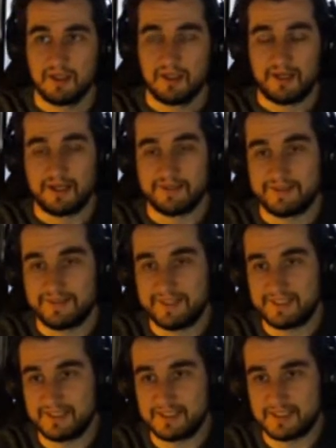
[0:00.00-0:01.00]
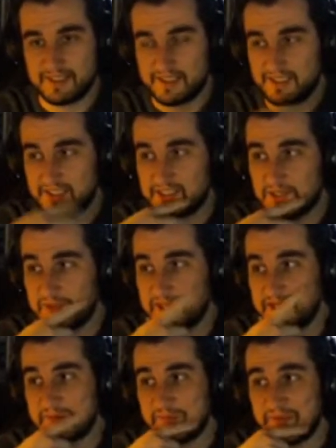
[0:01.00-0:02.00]
And this is
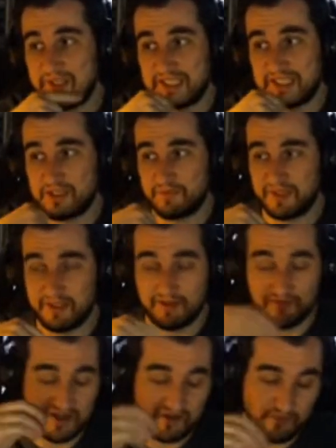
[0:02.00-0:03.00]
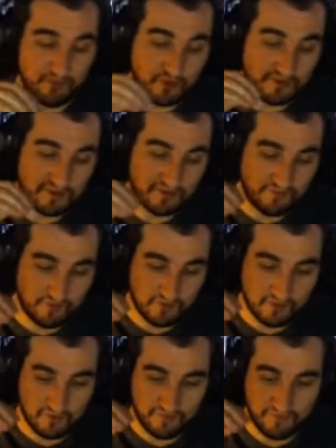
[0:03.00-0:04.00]
something very important
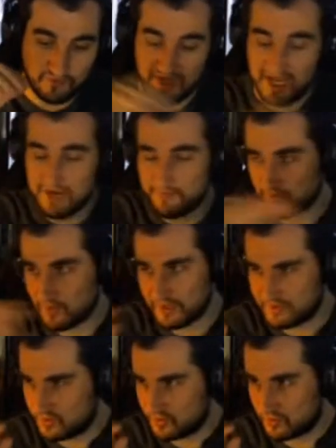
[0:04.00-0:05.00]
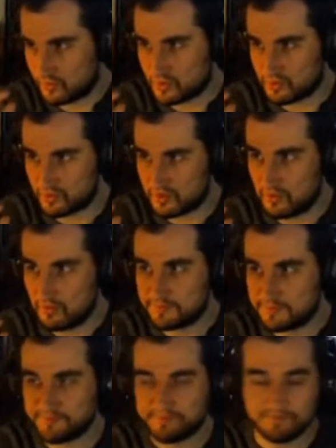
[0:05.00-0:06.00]
for everyone to know.
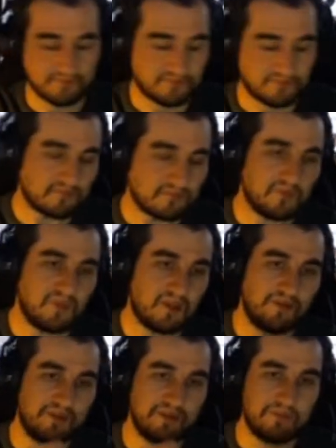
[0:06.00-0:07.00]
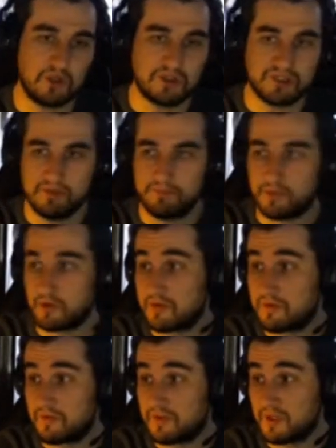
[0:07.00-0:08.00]
The most
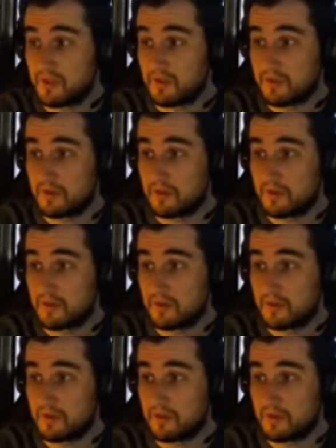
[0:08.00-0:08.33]
important thing